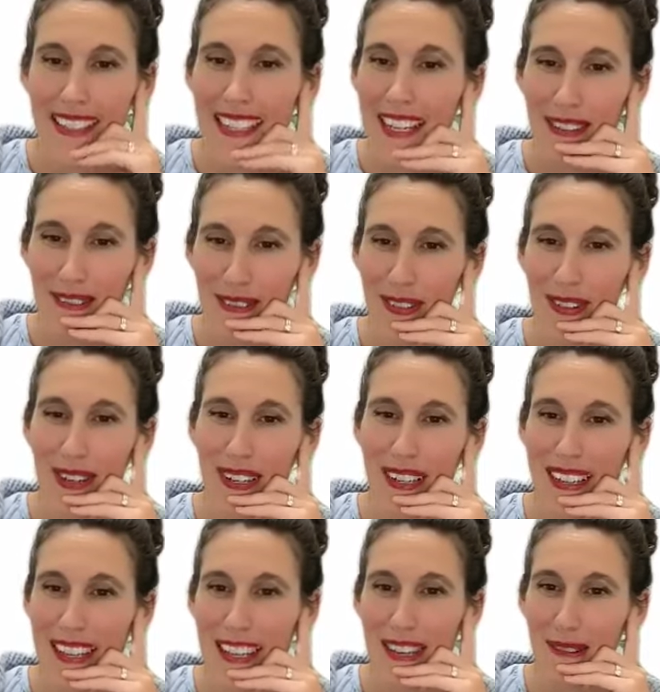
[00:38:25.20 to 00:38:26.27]
dean for
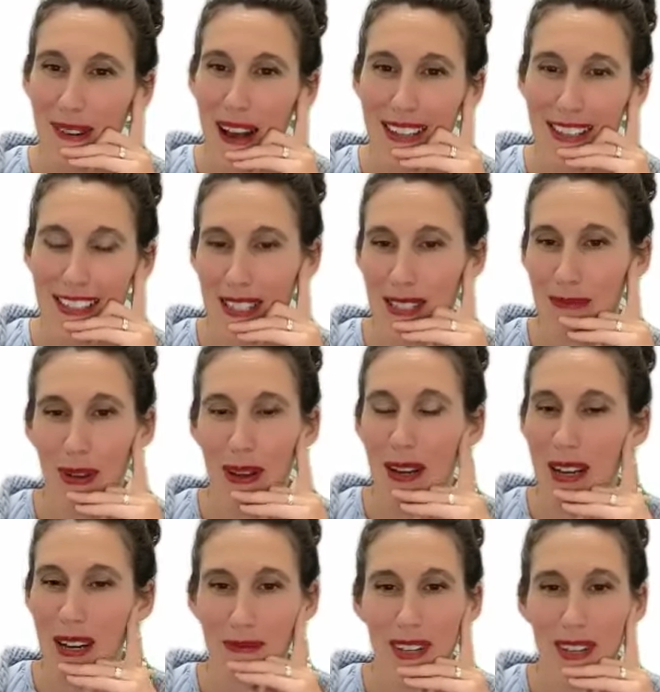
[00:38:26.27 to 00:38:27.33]
the U.S., has been
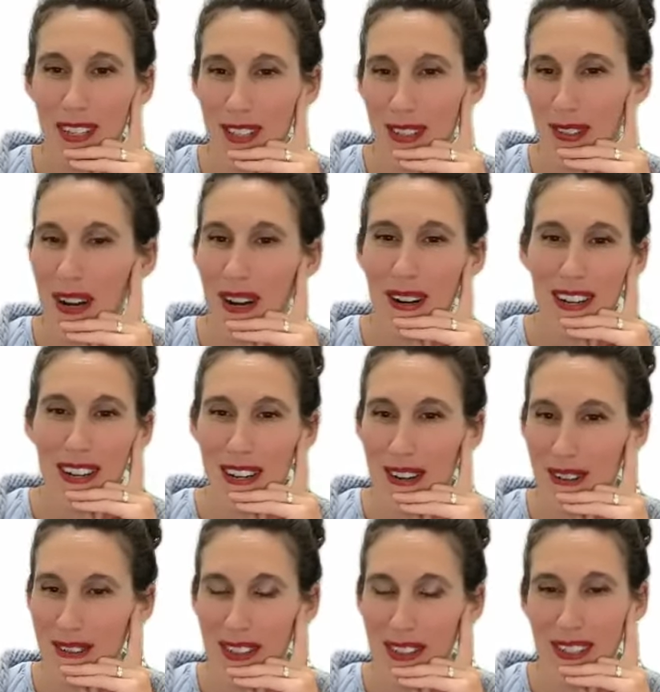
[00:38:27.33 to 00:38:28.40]
an administrator in
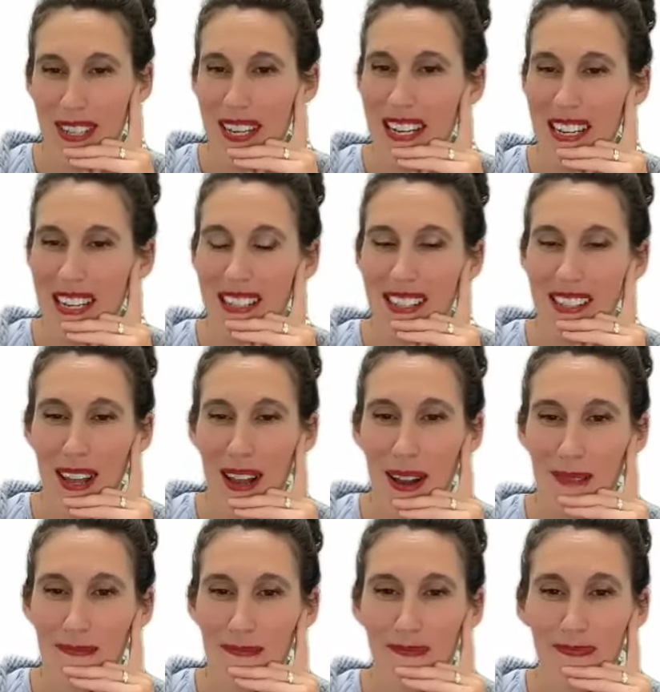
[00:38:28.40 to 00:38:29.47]
universities.
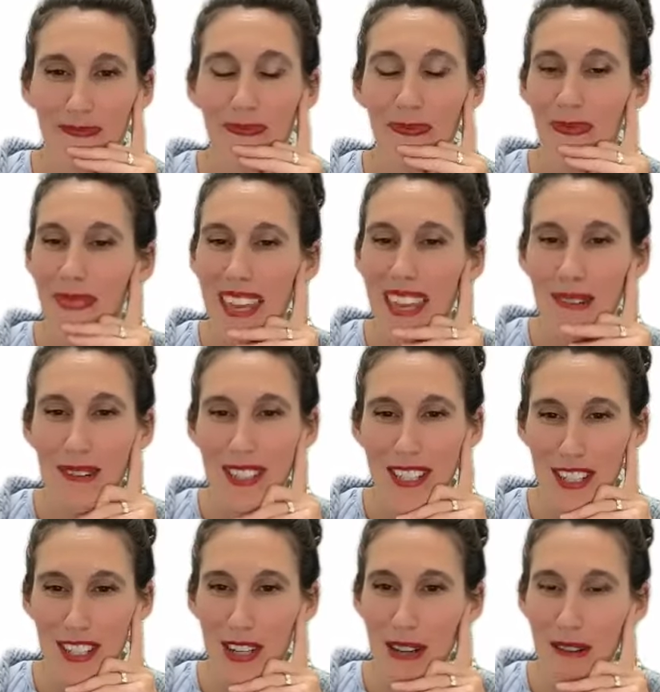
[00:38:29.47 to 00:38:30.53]
Um, was
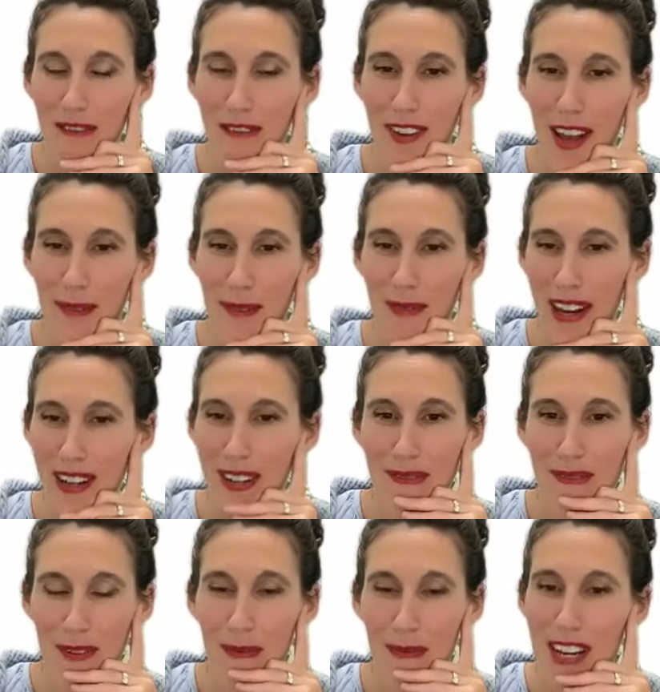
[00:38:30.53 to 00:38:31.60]
the chief uh, medical
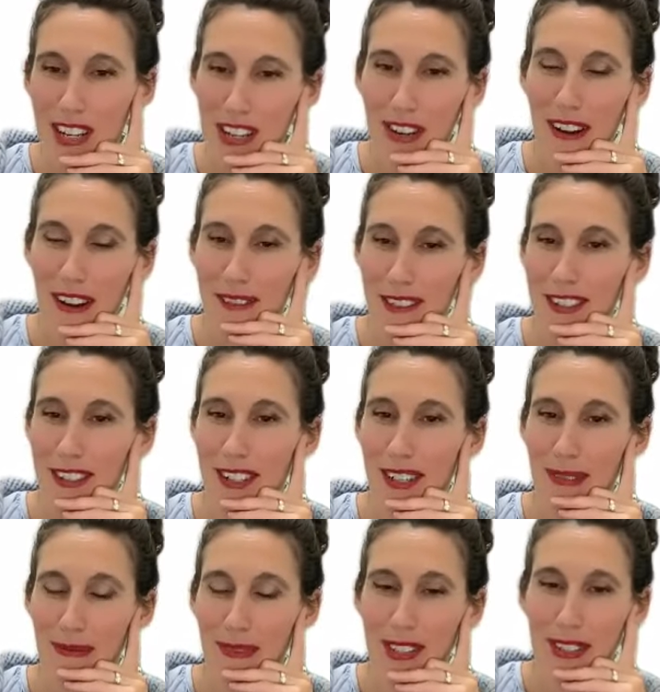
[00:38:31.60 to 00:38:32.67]
information
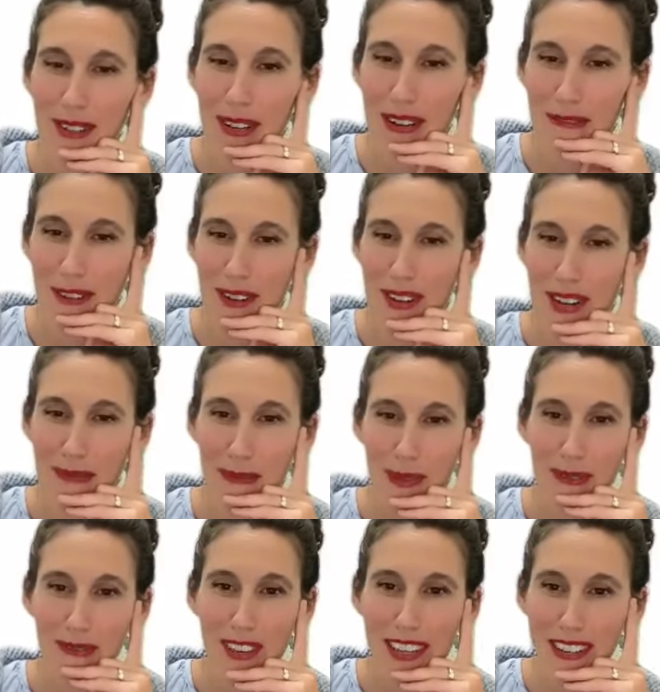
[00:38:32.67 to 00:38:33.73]
officer in Missouri for a number
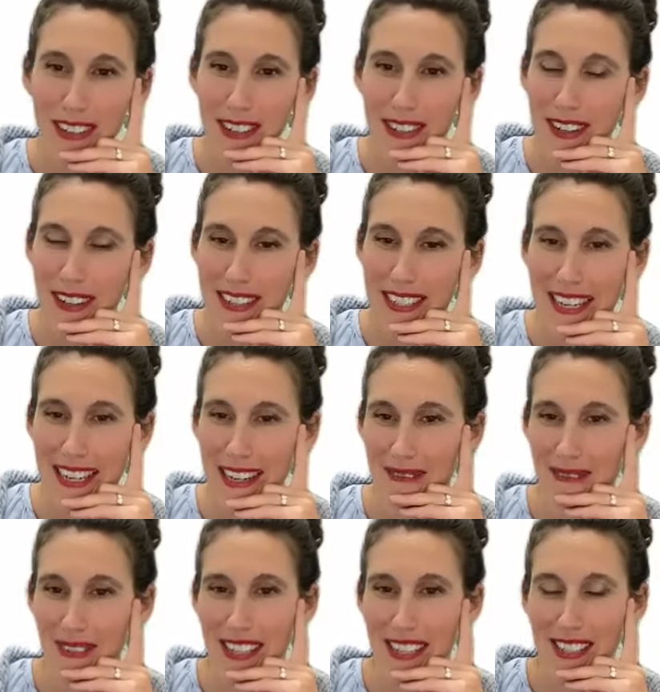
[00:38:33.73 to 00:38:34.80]
of years. Our dean
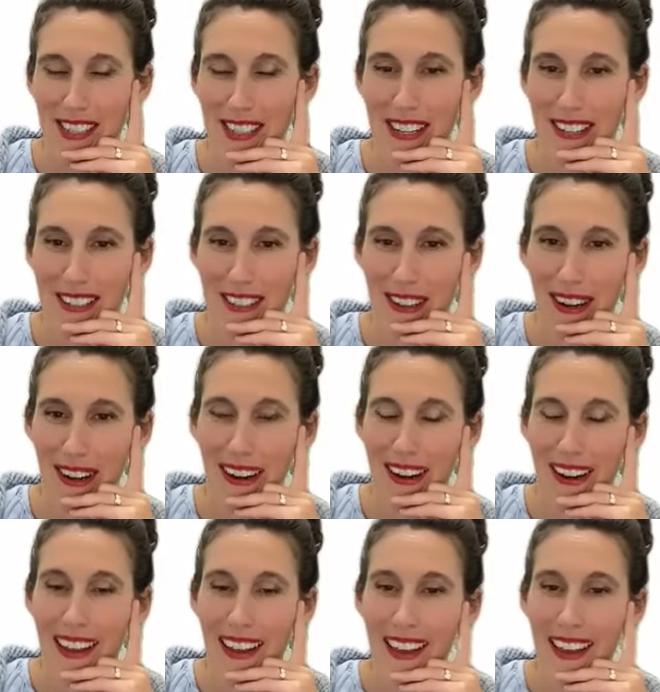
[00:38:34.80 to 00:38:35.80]
and vice chancellor